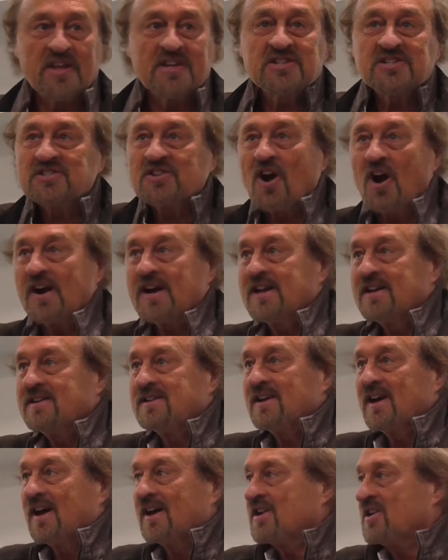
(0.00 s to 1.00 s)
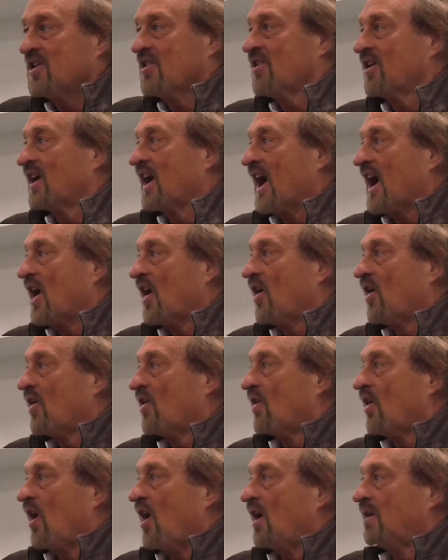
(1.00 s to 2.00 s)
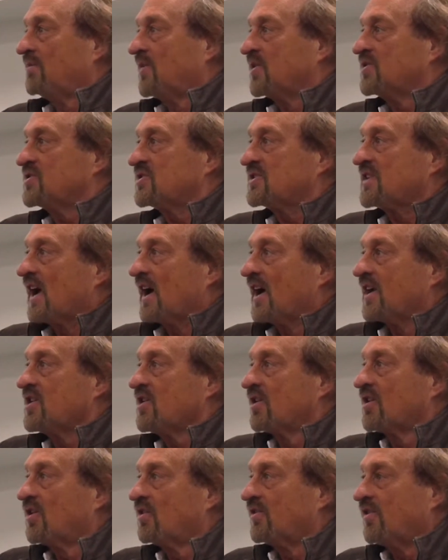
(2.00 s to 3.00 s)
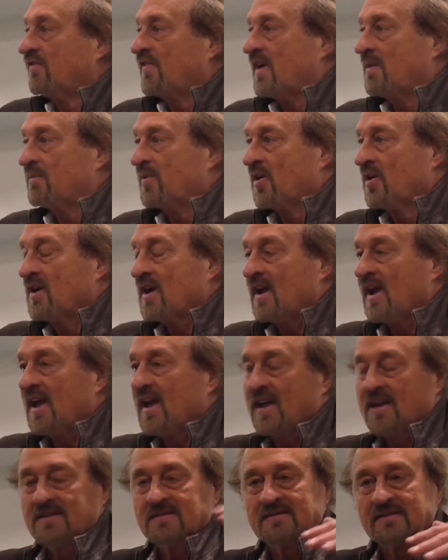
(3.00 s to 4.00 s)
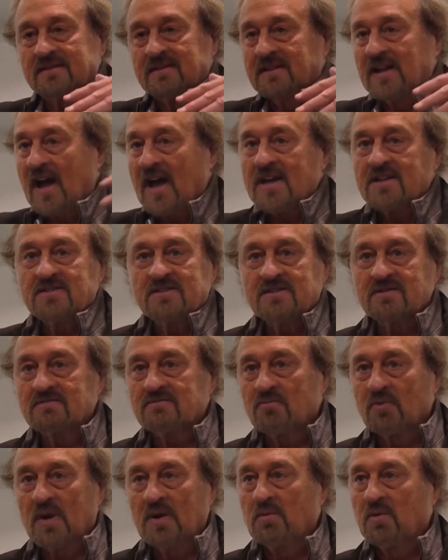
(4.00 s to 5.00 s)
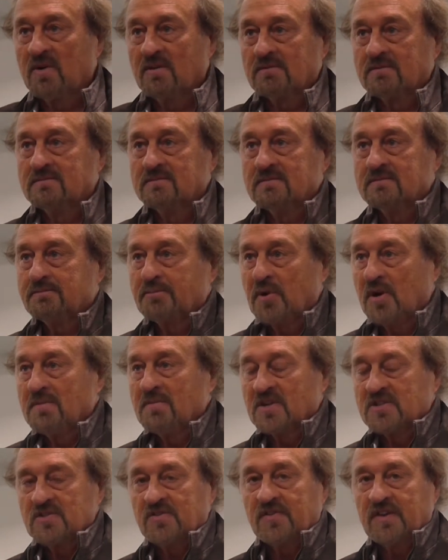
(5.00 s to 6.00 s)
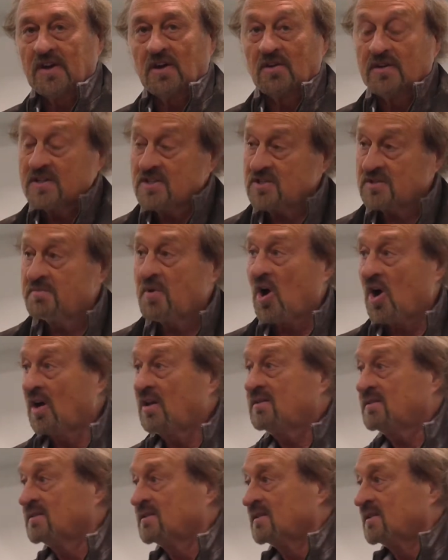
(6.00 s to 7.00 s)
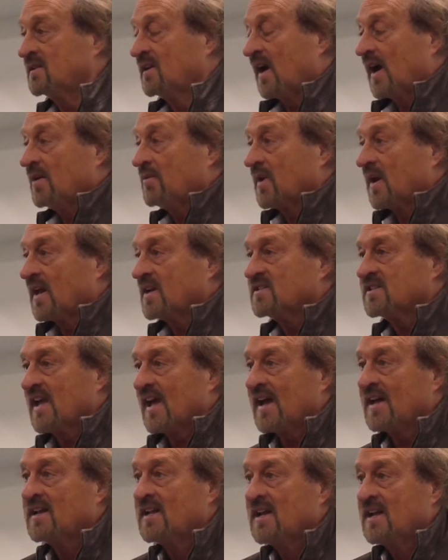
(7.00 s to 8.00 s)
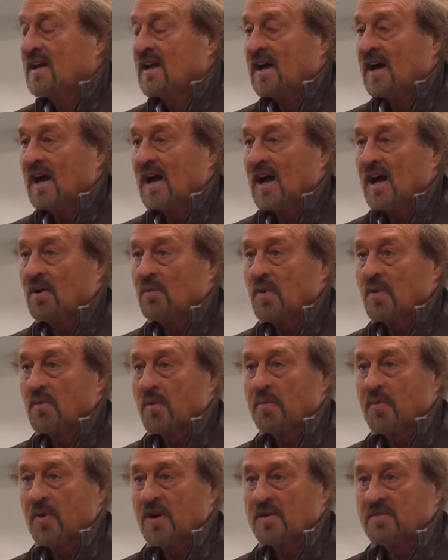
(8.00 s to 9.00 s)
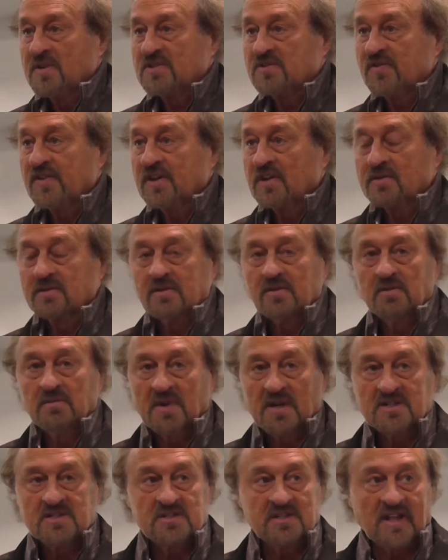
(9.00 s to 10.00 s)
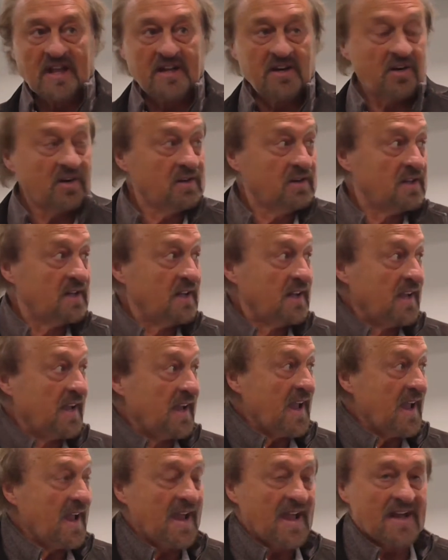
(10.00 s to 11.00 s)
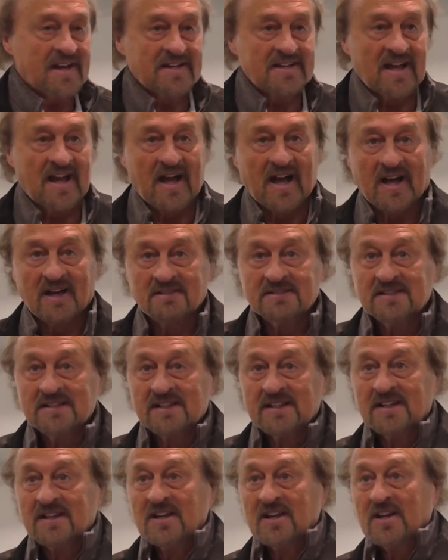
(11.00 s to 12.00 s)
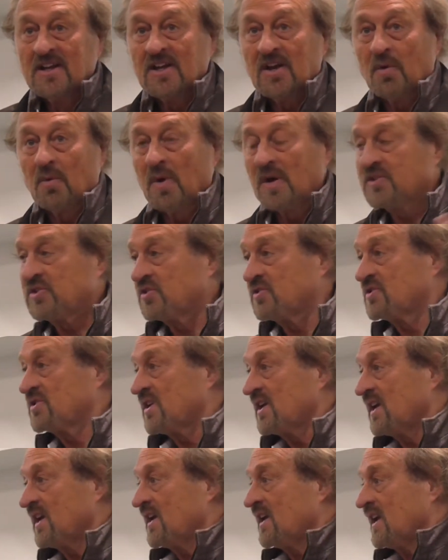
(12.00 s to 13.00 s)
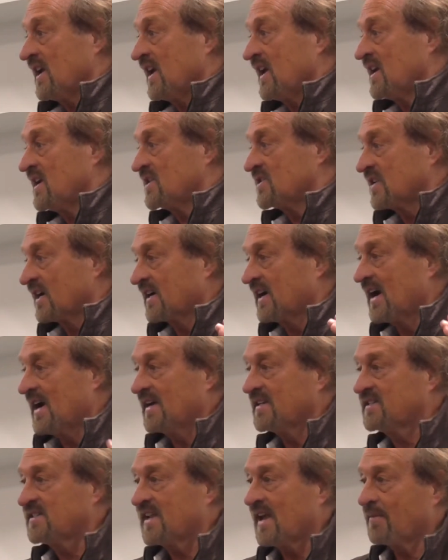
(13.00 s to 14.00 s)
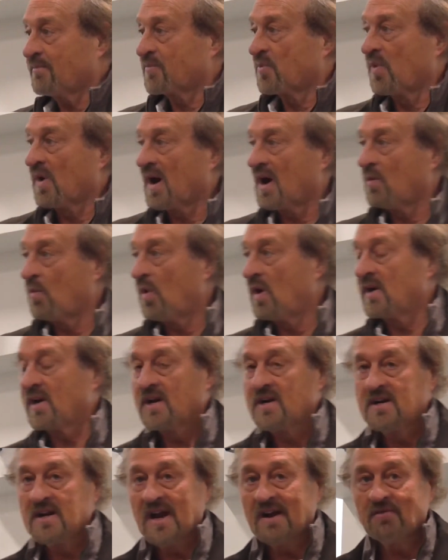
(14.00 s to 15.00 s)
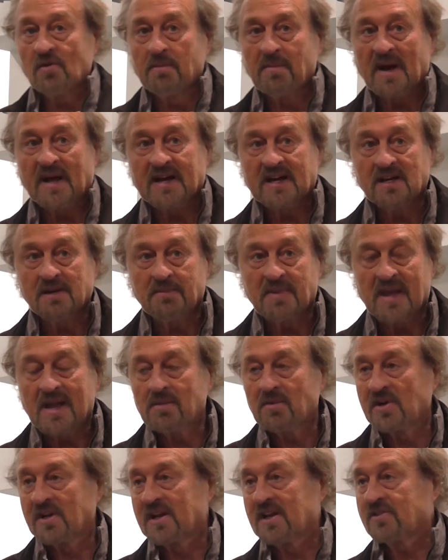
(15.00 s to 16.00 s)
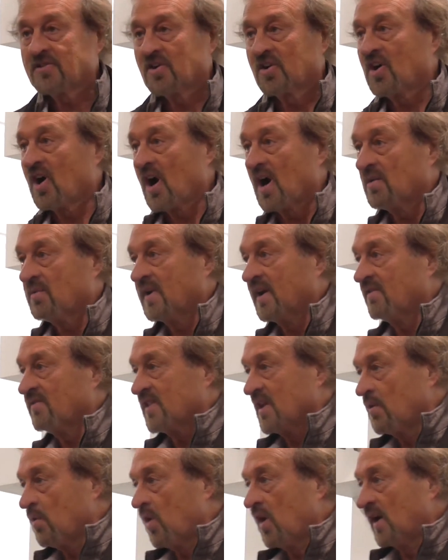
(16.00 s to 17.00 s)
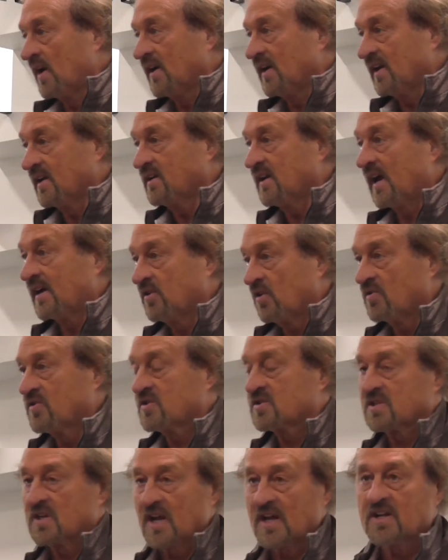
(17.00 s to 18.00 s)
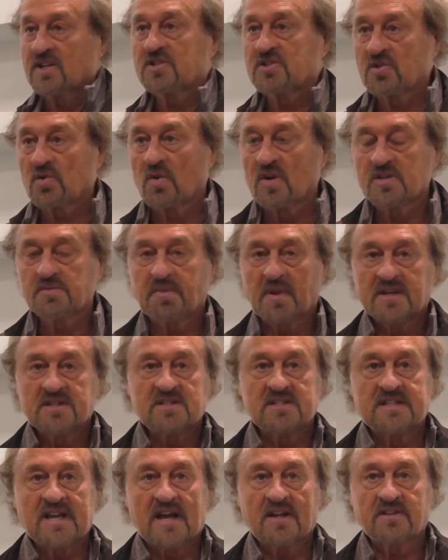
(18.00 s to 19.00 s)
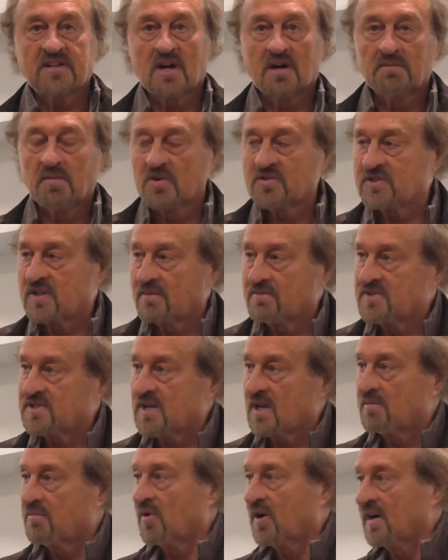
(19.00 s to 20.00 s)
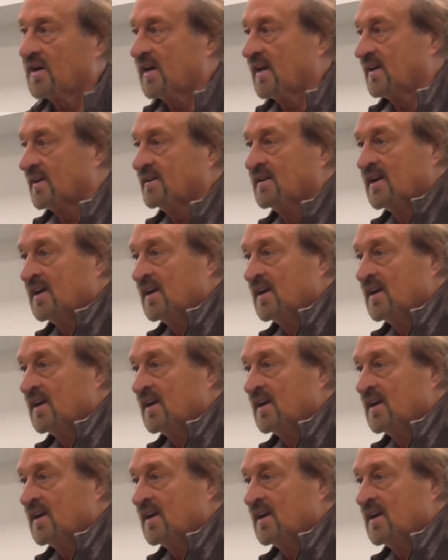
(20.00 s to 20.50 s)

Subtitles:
this started a year ago, almost a year ago November, and guys, we were pretty much filled. It's small, I realize that. We were pretty much filled 2 months later, and what you see is a concept where I wanted everybody to be able to get their car whenever they wanted it. I know there's a lot of storage places out there. Most of them say bring it in